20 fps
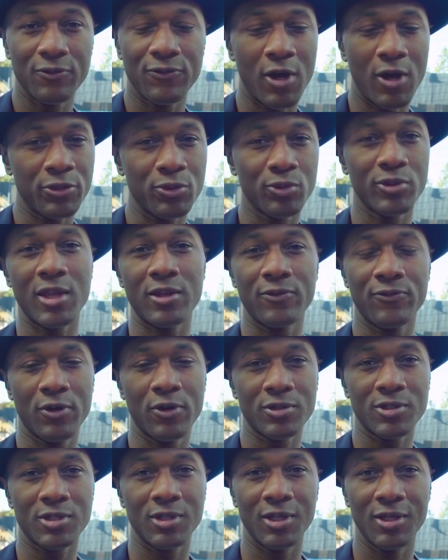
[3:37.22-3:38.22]
fought through that
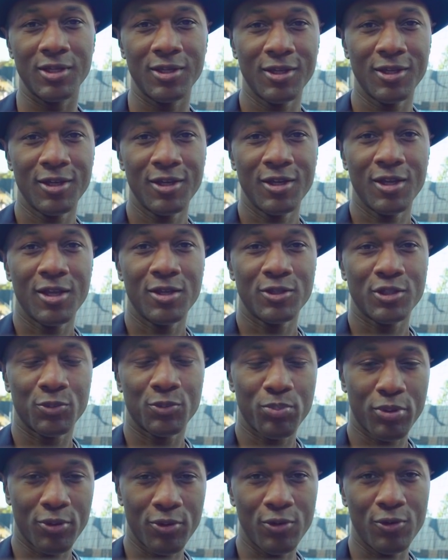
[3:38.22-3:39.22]
adversity to
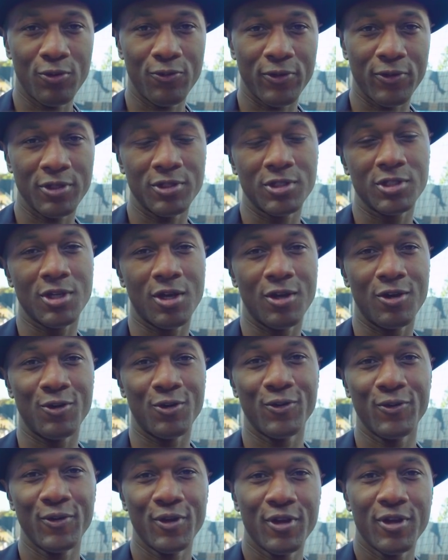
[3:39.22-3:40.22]
prove and show
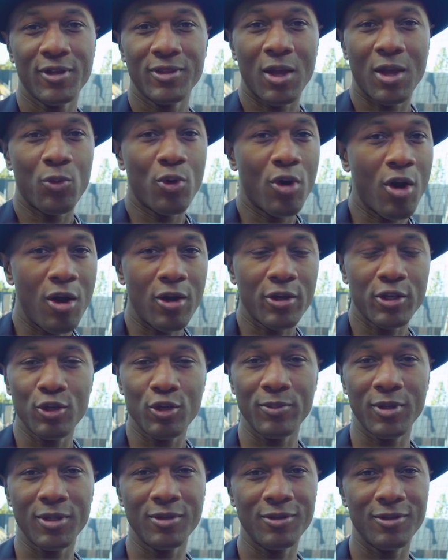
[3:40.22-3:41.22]
that we're all
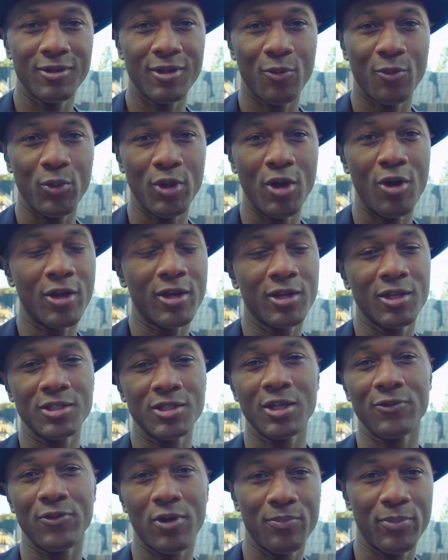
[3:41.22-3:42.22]
human and we all can
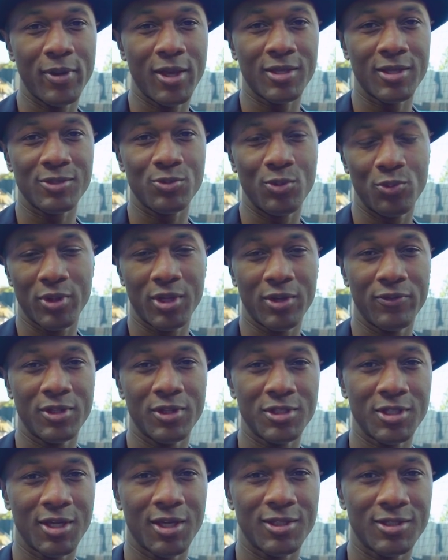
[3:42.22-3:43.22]
achieve our best when we're given the
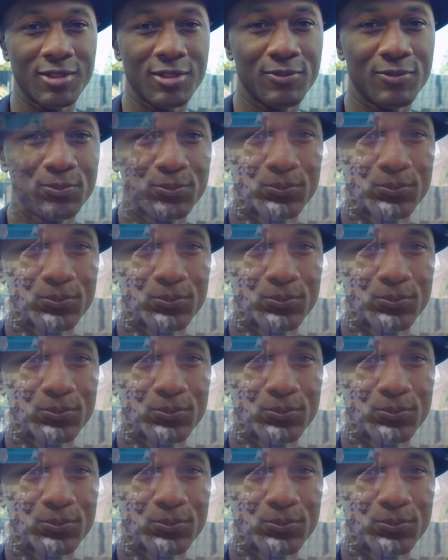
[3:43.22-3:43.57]
chance.